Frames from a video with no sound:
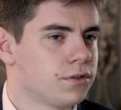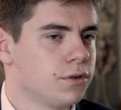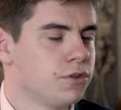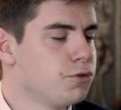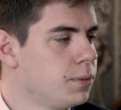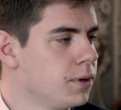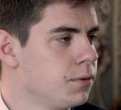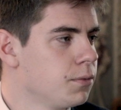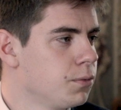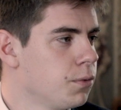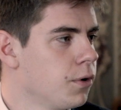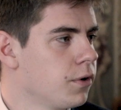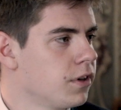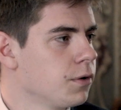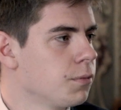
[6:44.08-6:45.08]
you've been
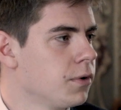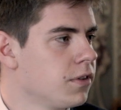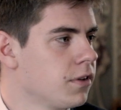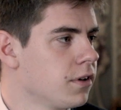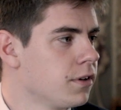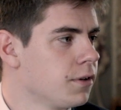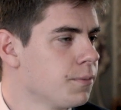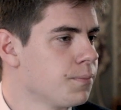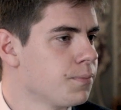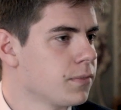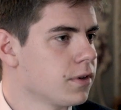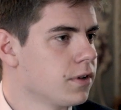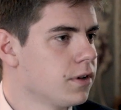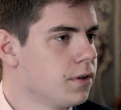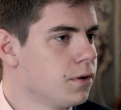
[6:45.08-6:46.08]
working
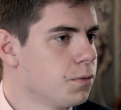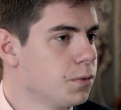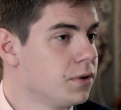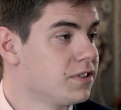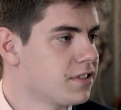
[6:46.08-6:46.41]
with